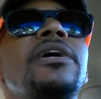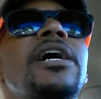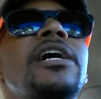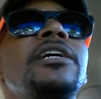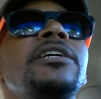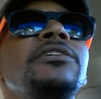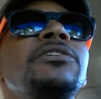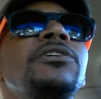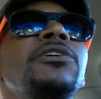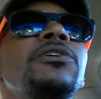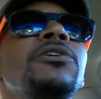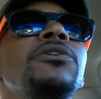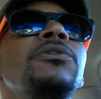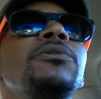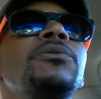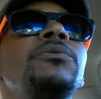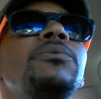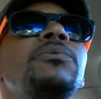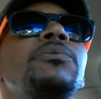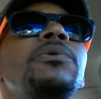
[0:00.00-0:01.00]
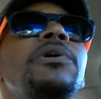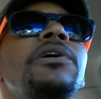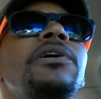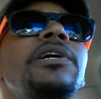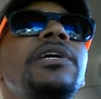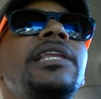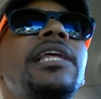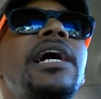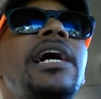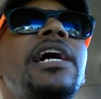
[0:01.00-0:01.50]
I don't know where
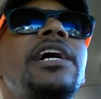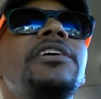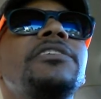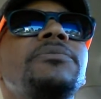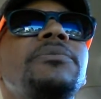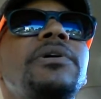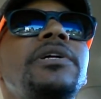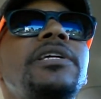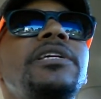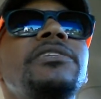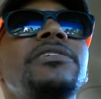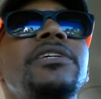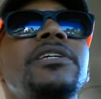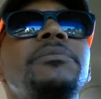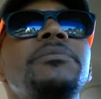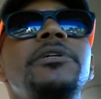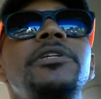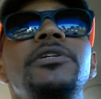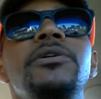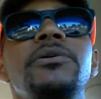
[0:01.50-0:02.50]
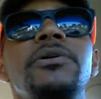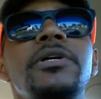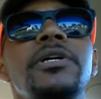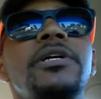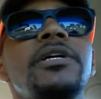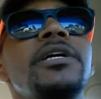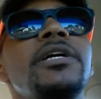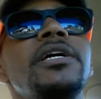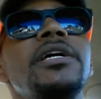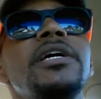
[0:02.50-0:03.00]
he lies, what he's going to be doing,